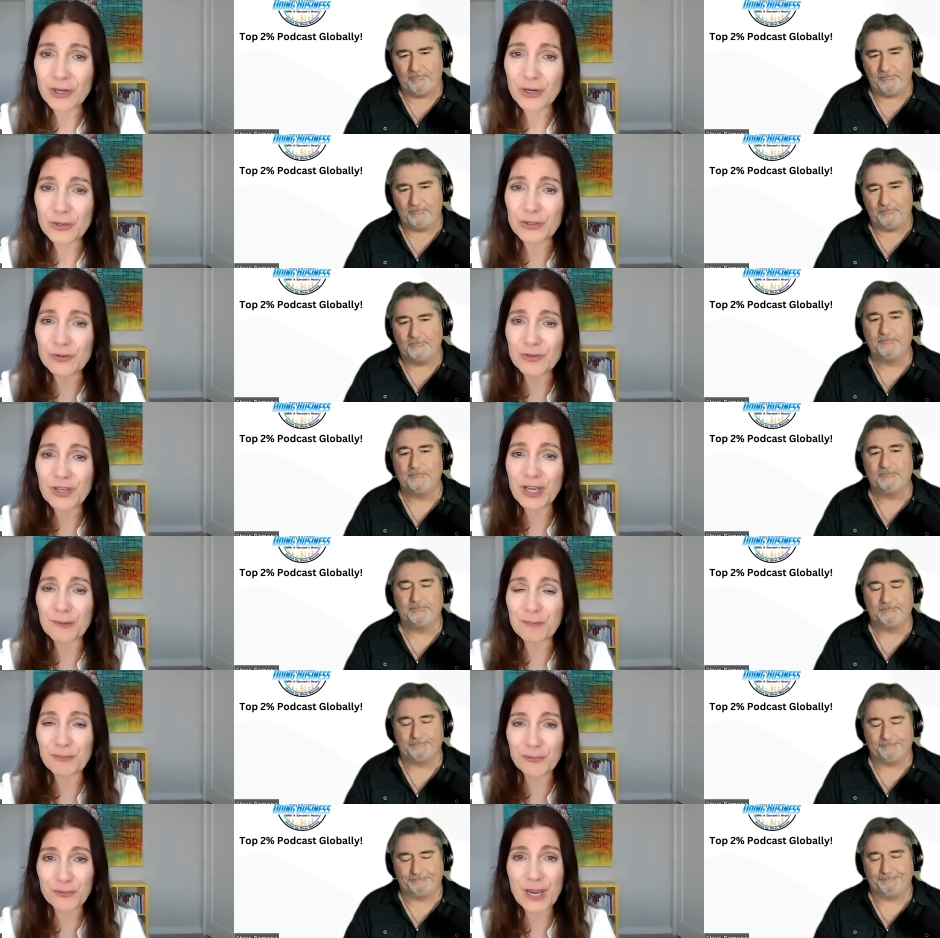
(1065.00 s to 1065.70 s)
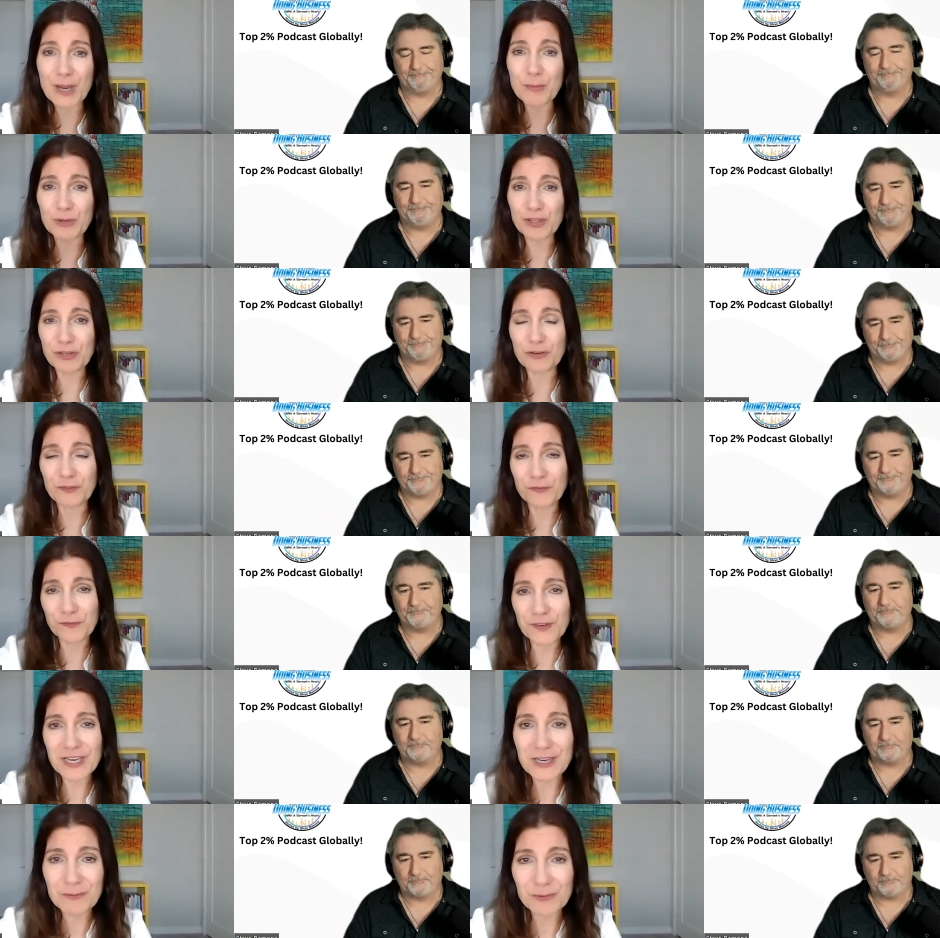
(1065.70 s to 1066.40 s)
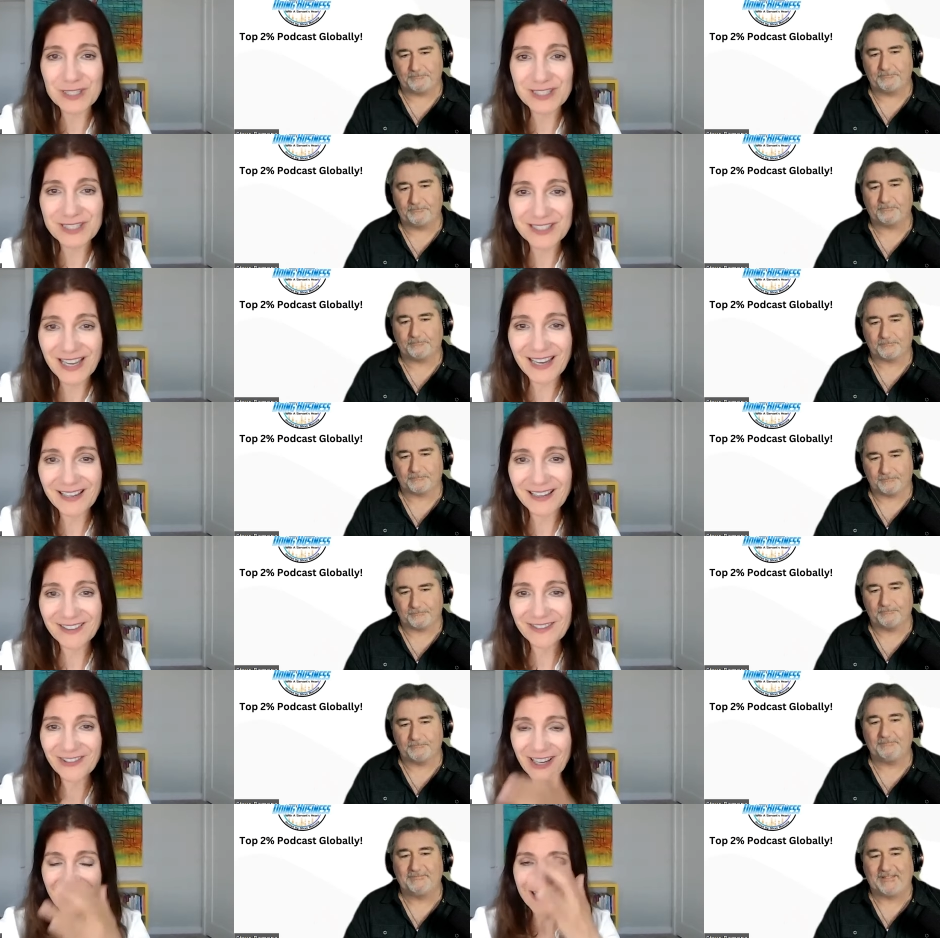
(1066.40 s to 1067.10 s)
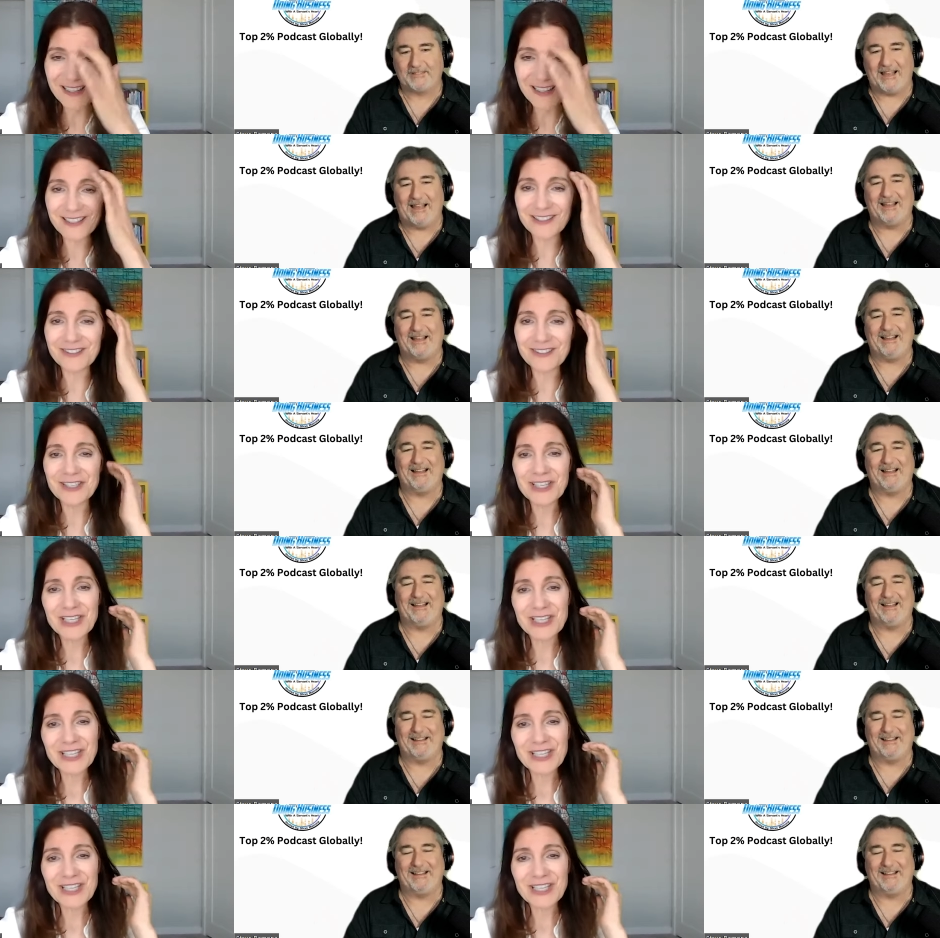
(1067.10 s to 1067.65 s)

Speaker 1: You know, you got to pray with your feet. We say, right? You